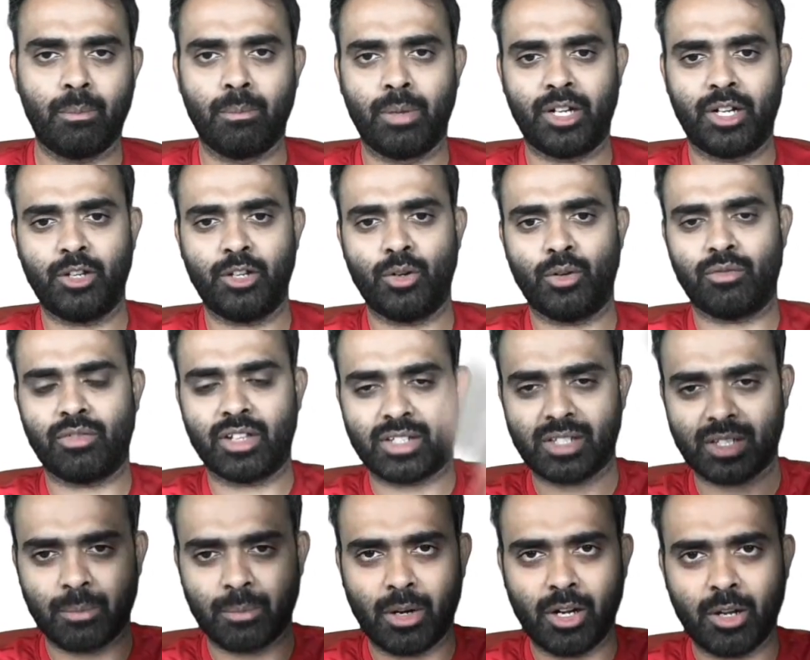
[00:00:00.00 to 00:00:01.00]
if
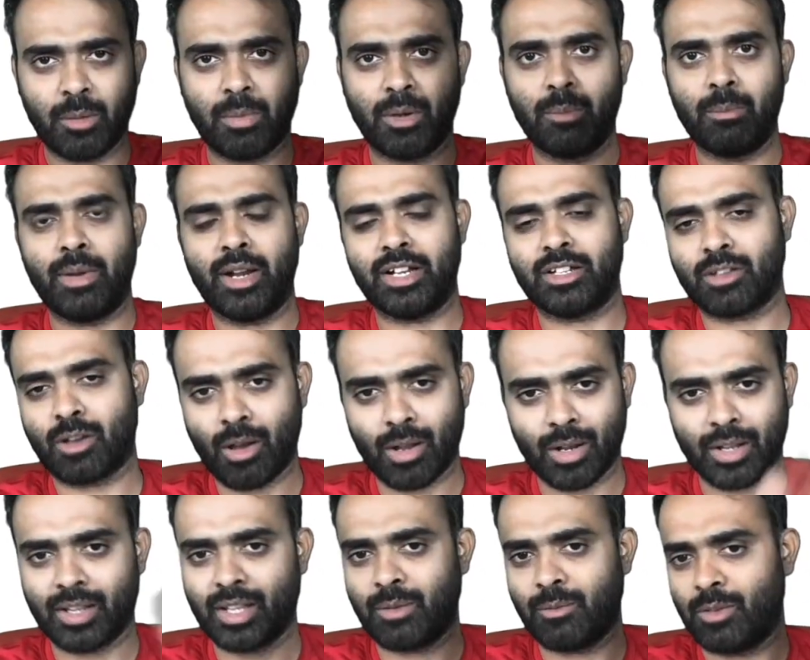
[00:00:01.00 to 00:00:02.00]
there's multiple bids,
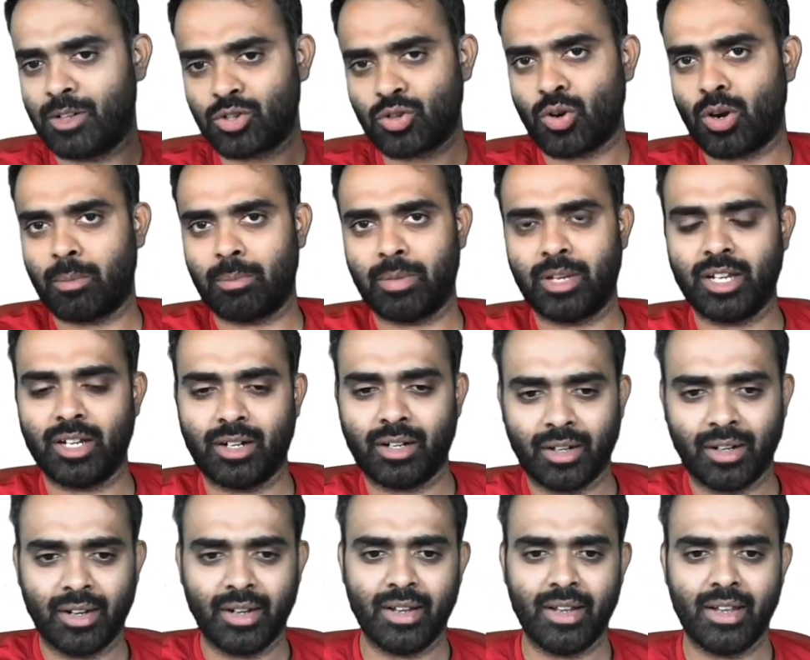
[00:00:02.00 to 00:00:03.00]
all of them will show up
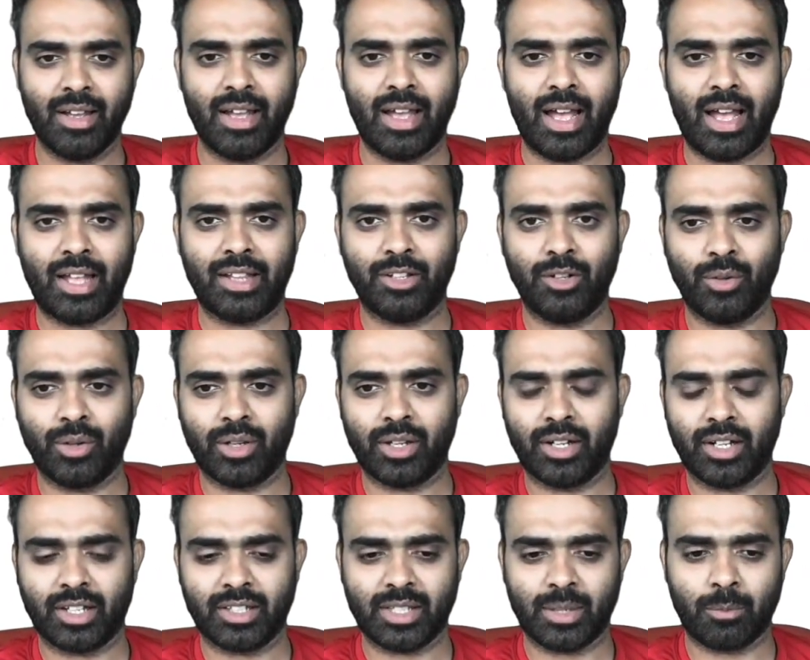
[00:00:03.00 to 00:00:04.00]
here, and then you
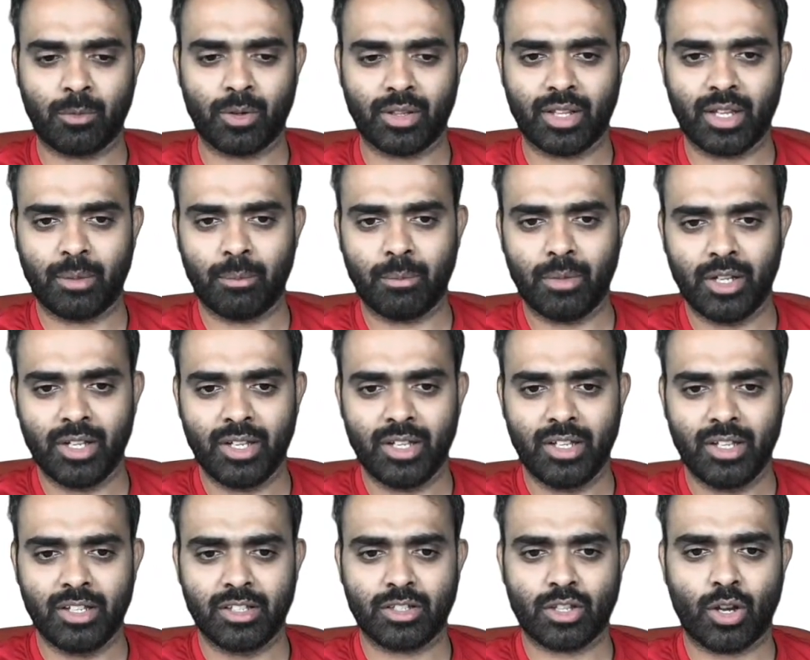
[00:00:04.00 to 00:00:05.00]
can accept one of them.
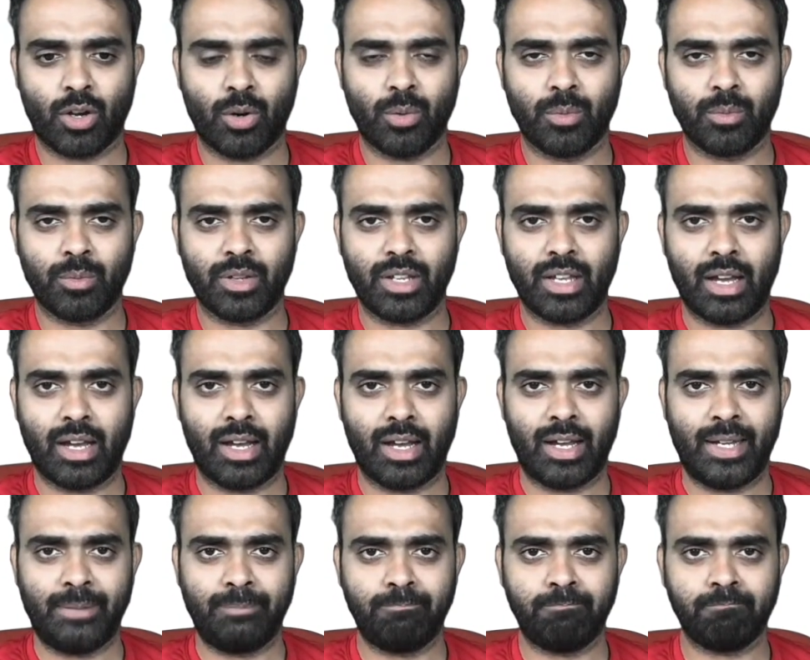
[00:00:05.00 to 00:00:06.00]
So
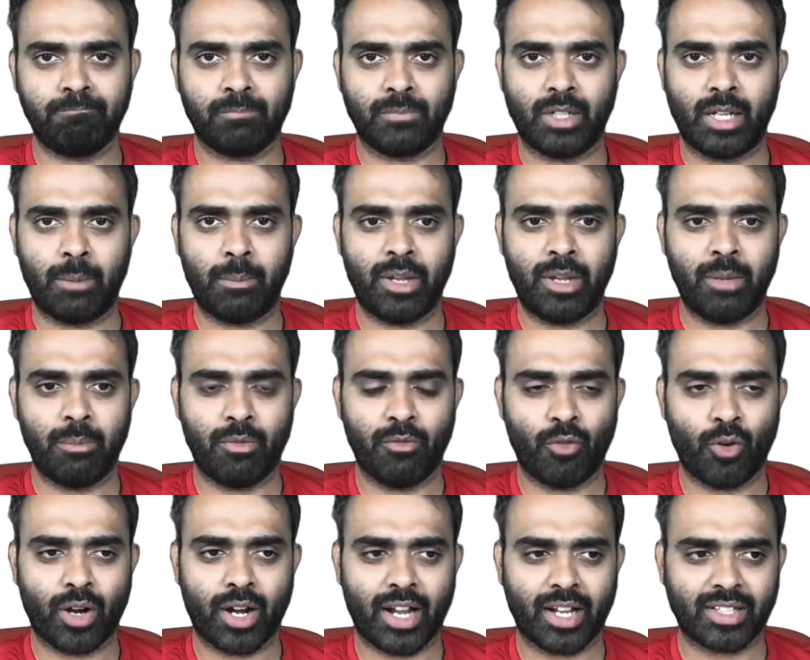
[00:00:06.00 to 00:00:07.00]

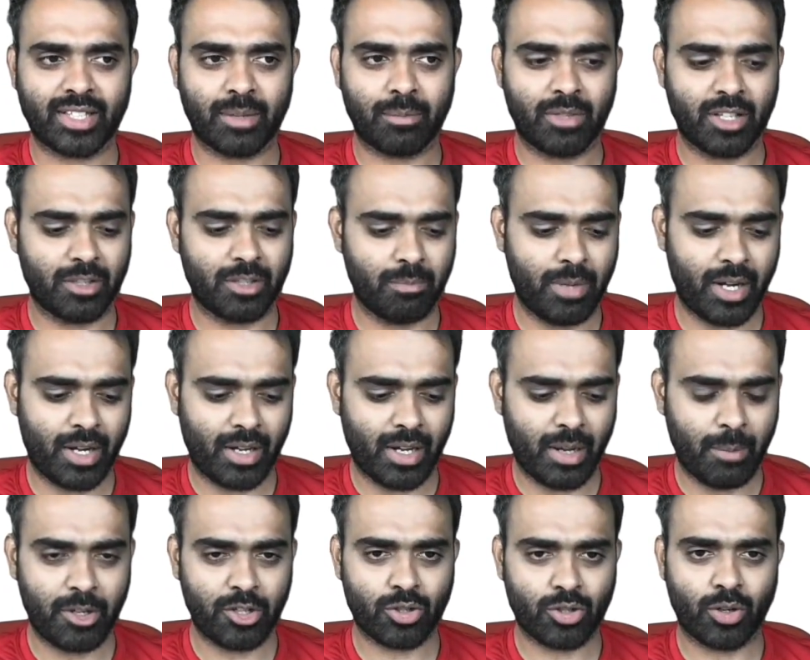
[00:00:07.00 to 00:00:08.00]
before I accept this bid,
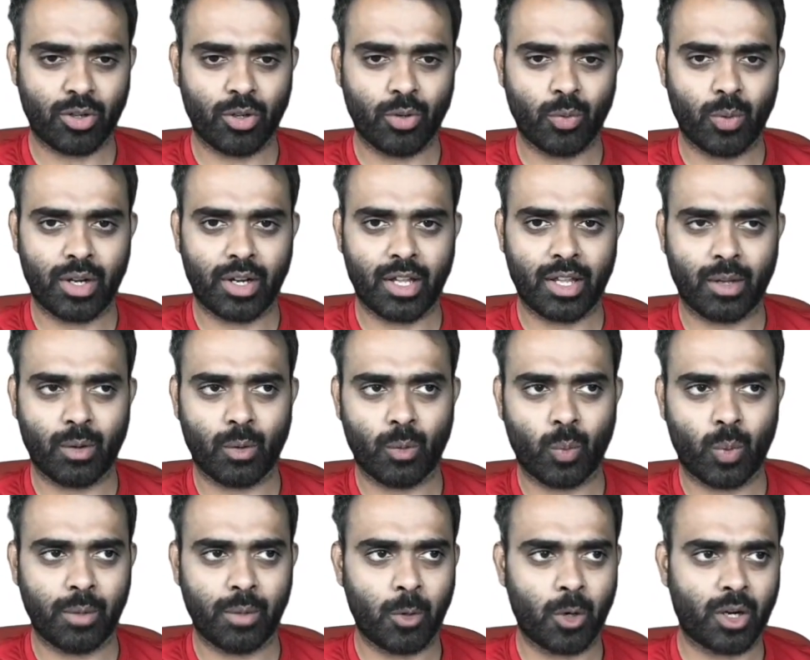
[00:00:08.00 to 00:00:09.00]
let me show you one
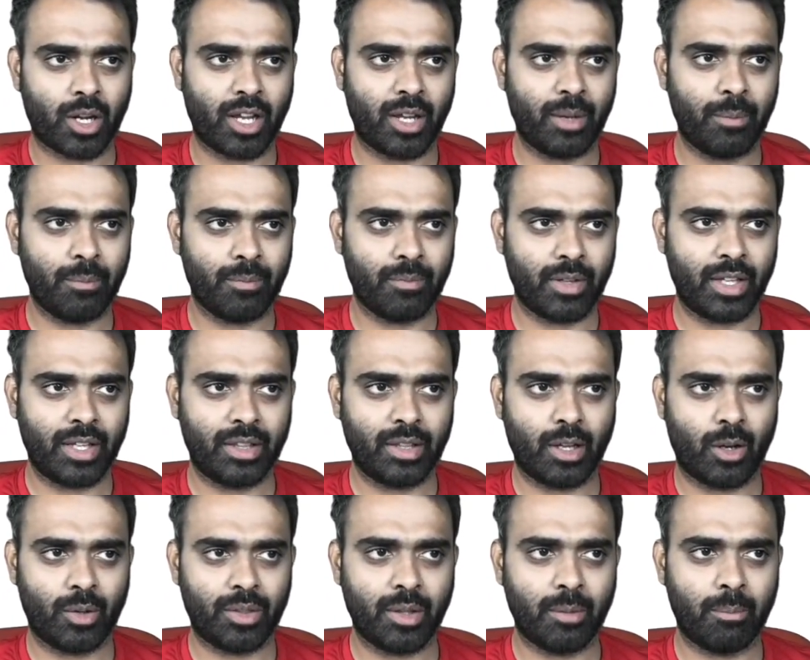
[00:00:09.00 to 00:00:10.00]
more time.
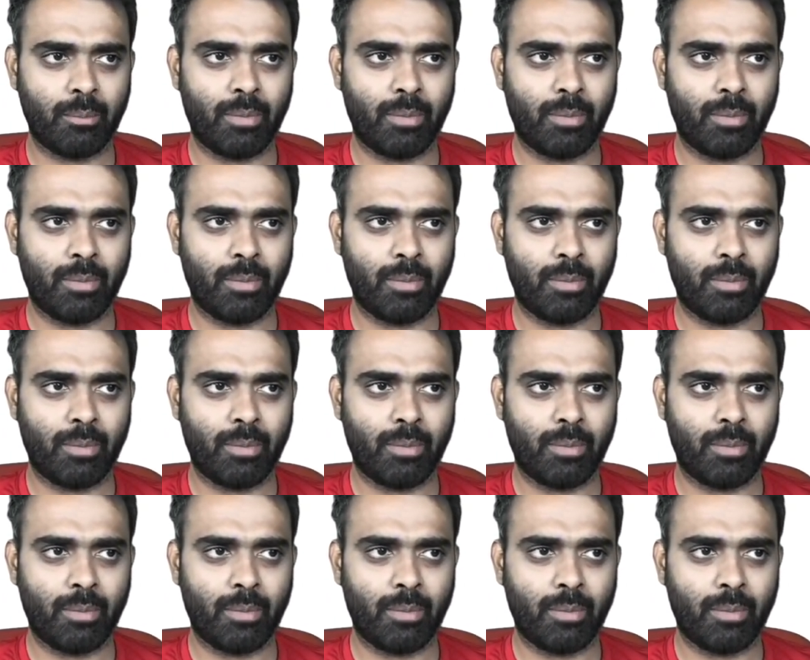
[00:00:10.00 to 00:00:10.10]
On the